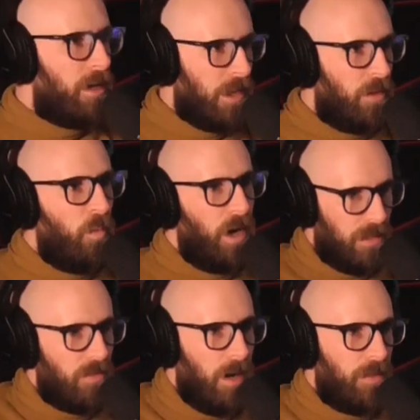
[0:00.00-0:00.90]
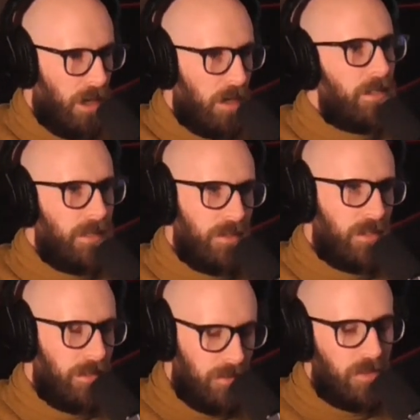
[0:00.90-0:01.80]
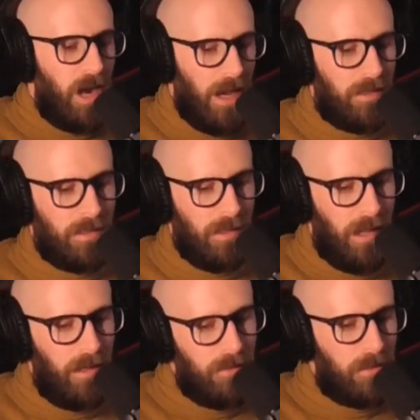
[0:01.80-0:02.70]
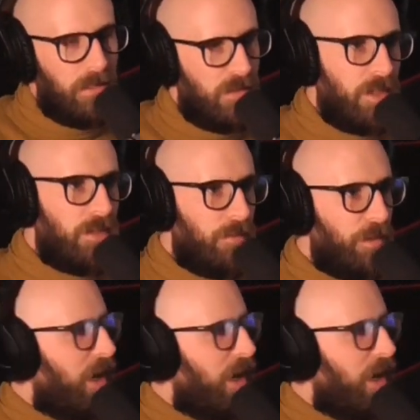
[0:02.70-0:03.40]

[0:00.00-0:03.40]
So the white stripes are essentially the tracks. And I thought this was super